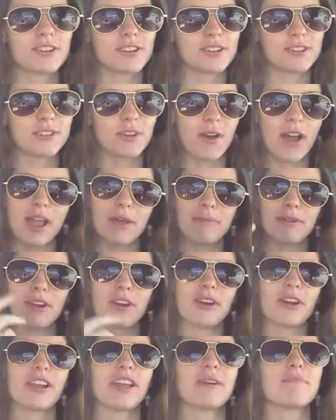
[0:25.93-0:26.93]
So I'm in a
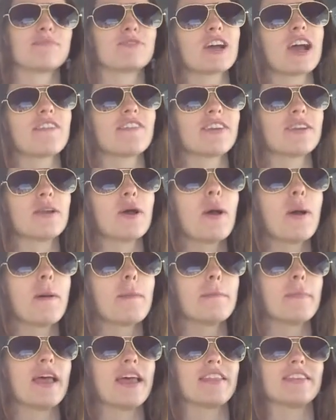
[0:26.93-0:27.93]
hurry, I'm driving,
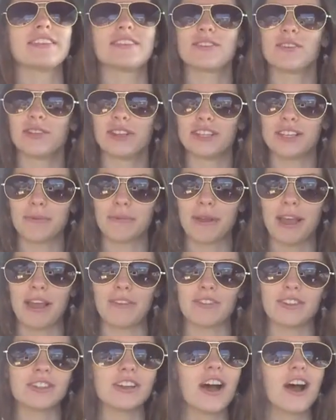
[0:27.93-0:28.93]
and this is the only time I
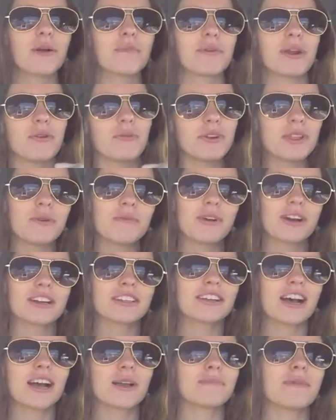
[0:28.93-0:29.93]
have to talk, but I really want
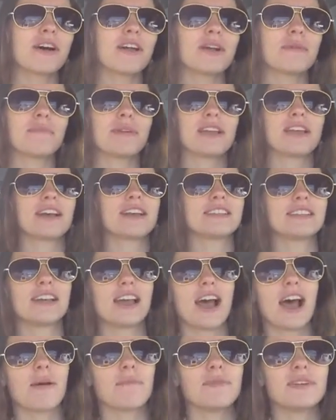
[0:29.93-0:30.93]
to talk about it because it
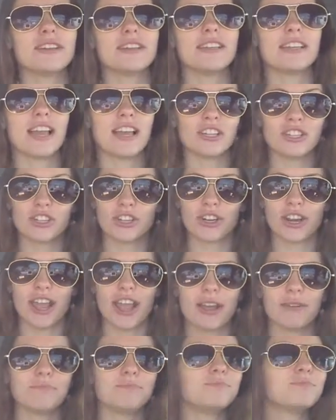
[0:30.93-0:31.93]
happened
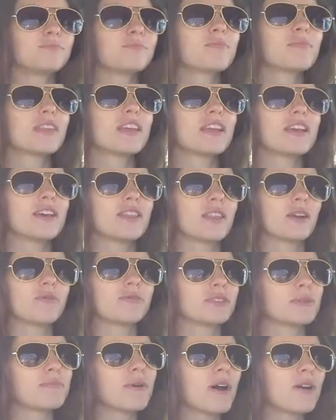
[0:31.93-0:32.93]
yesterday. There
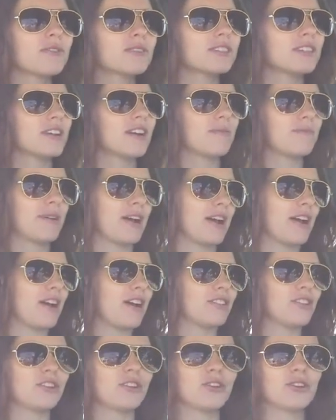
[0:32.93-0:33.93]
was a post about
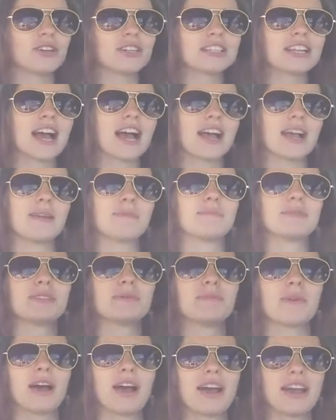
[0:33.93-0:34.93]
on the New York
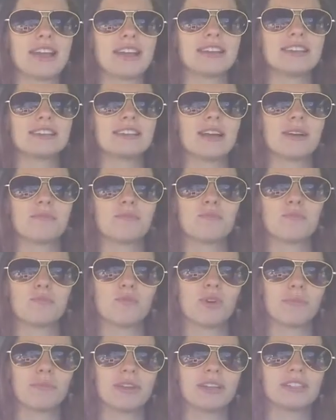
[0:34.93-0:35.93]
Times by some
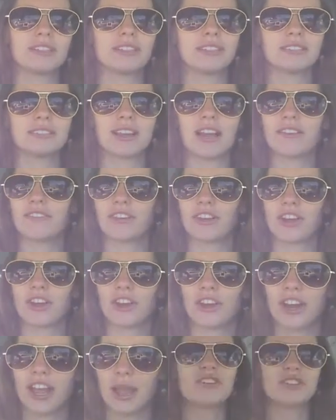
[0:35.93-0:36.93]
woman, I forget
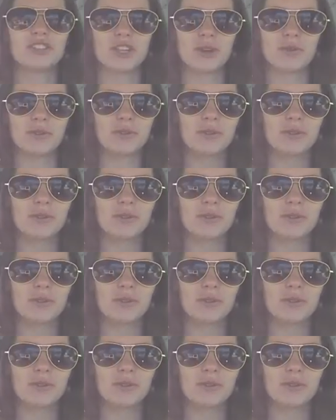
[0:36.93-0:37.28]
her name. She was